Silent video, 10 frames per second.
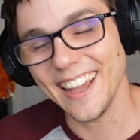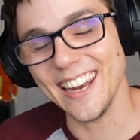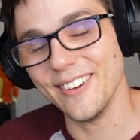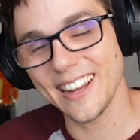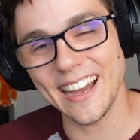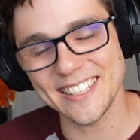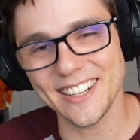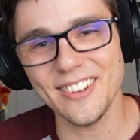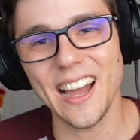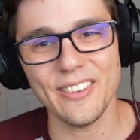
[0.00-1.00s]
Anyway, guys,
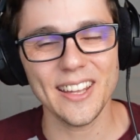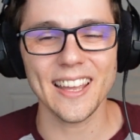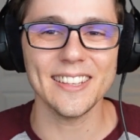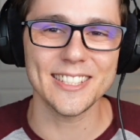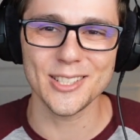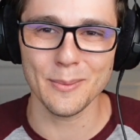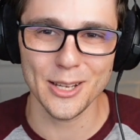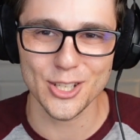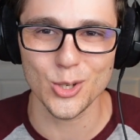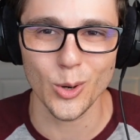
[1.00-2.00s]
there you have it. Again, this is going to
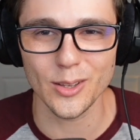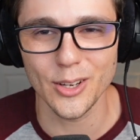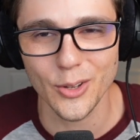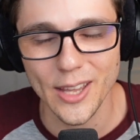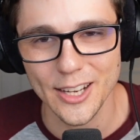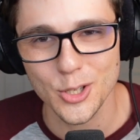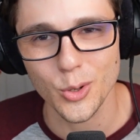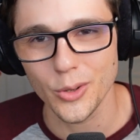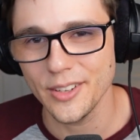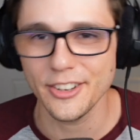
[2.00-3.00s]
be a short little kind of
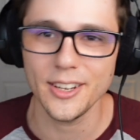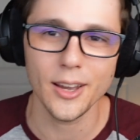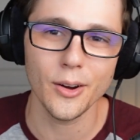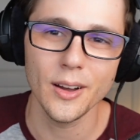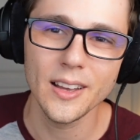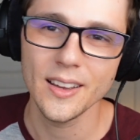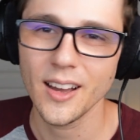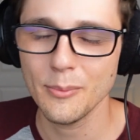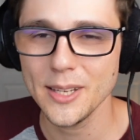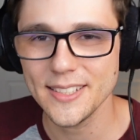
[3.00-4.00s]
trolley video
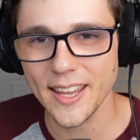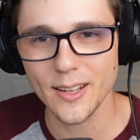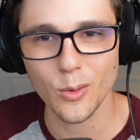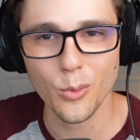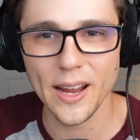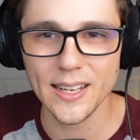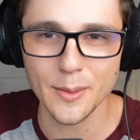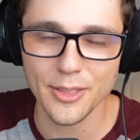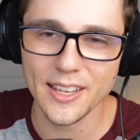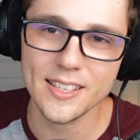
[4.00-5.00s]
of me taking
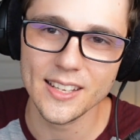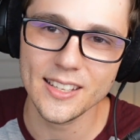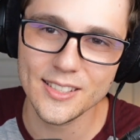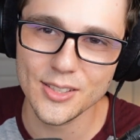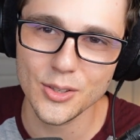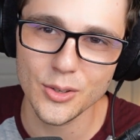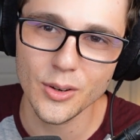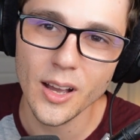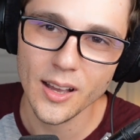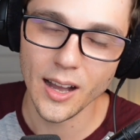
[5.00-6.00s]
random things
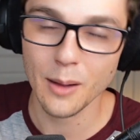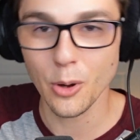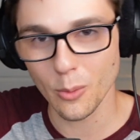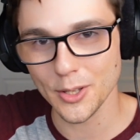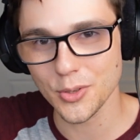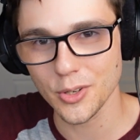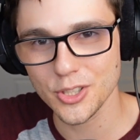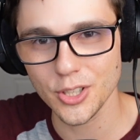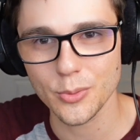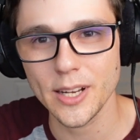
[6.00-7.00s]
into uh, Pokemon Sword
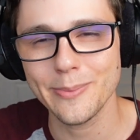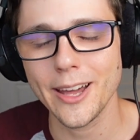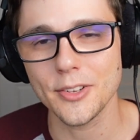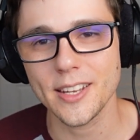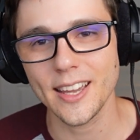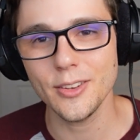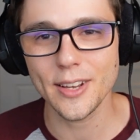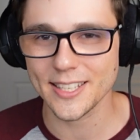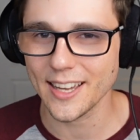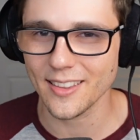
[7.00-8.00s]
and Shield ranked battles. Again, you
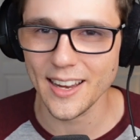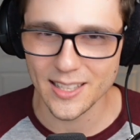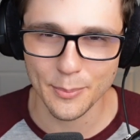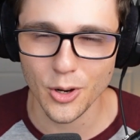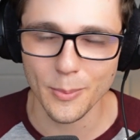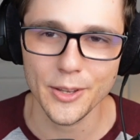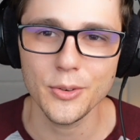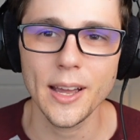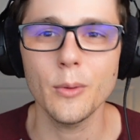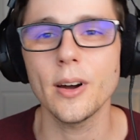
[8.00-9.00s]
guys kind of liked the Pokemon
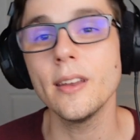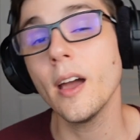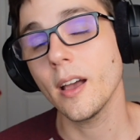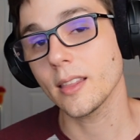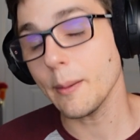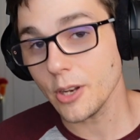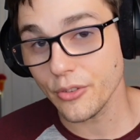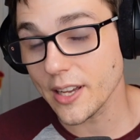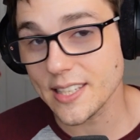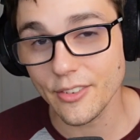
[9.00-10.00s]
Unite one. Let me know
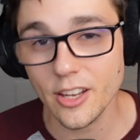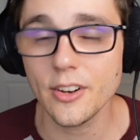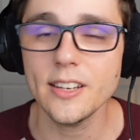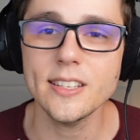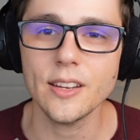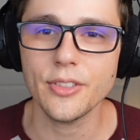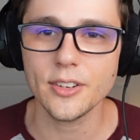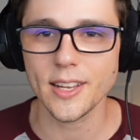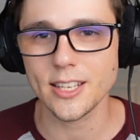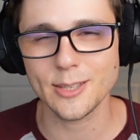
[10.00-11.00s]
if you guys have any other ideas. If
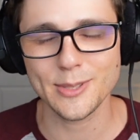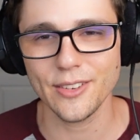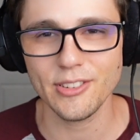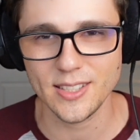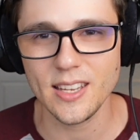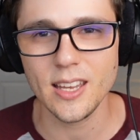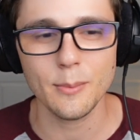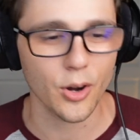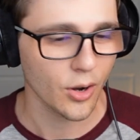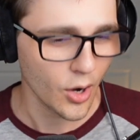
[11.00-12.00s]
there's like a specific
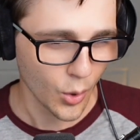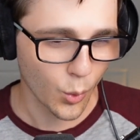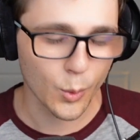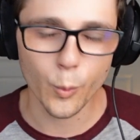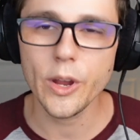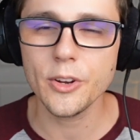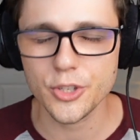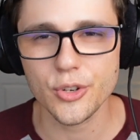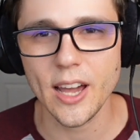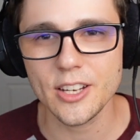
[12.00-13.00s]
team or, or weird
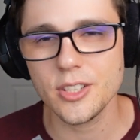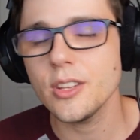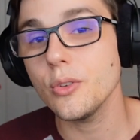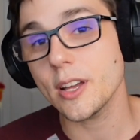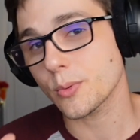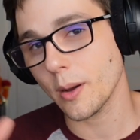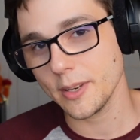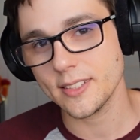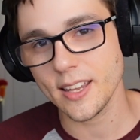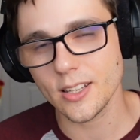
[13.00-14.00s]
strategy that you guys want
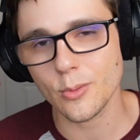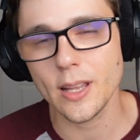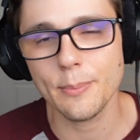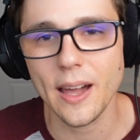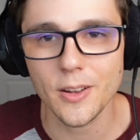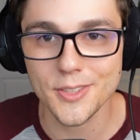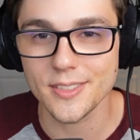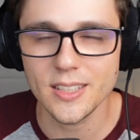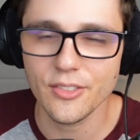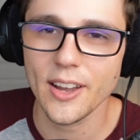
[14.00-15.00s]
me to take into ranked battles
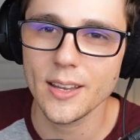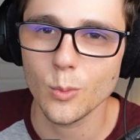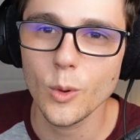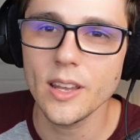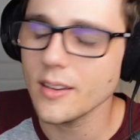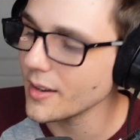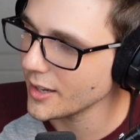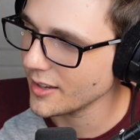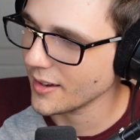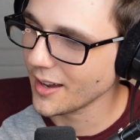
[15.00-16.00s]
and see if I can win,
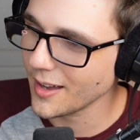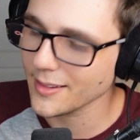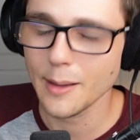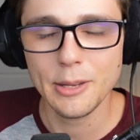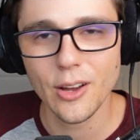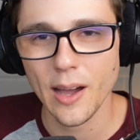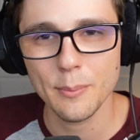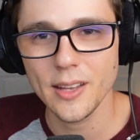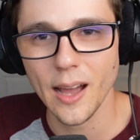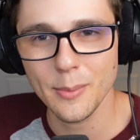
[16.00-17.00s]
uh, let me know.
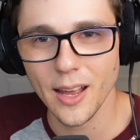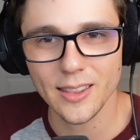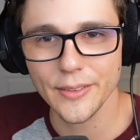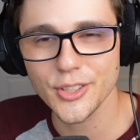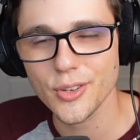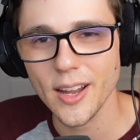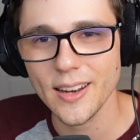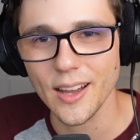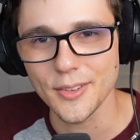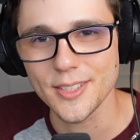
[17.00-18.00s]
I'd be, I'd be, I'd love to try
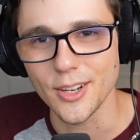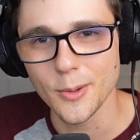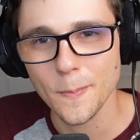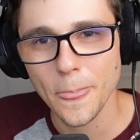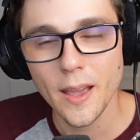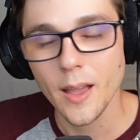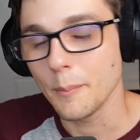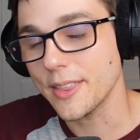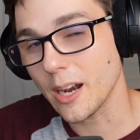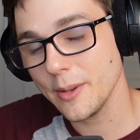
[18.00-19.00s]
it out. So,
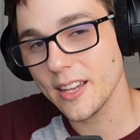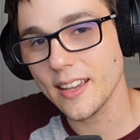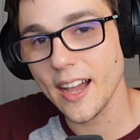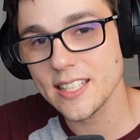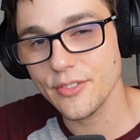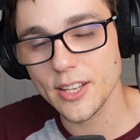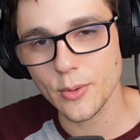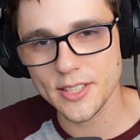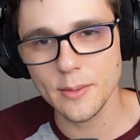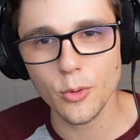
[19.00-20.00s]
but that'll be it, guys. If you guys
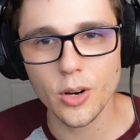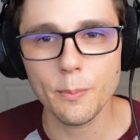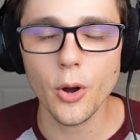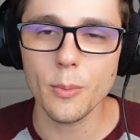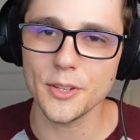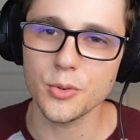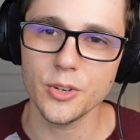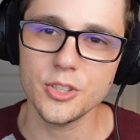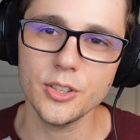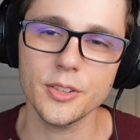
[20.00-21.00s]
want to see more Pokemon
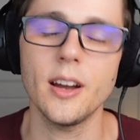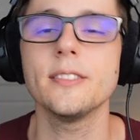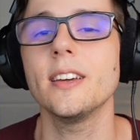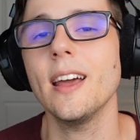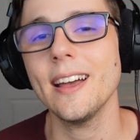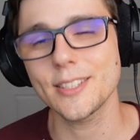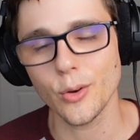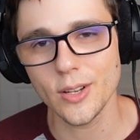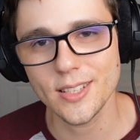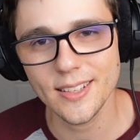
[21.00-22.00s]
Sword and Shield content, as
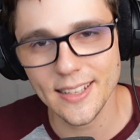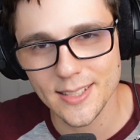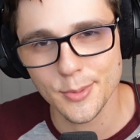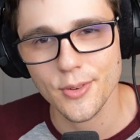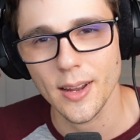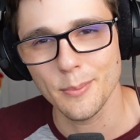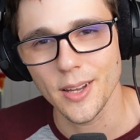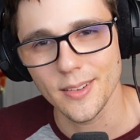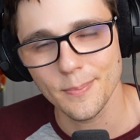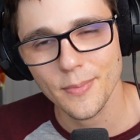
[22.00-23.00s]
always, hit that subscribe
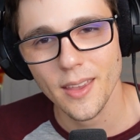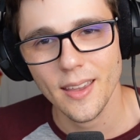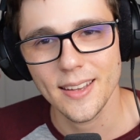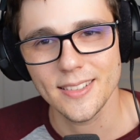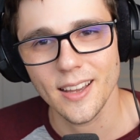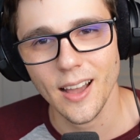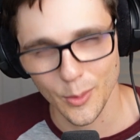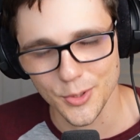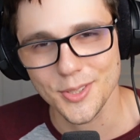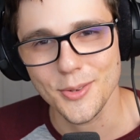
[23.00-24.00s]
button and uh, I
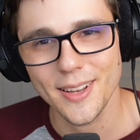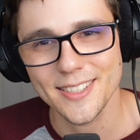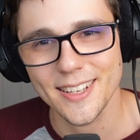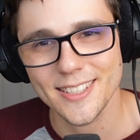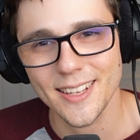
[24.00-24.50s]
will see you guys next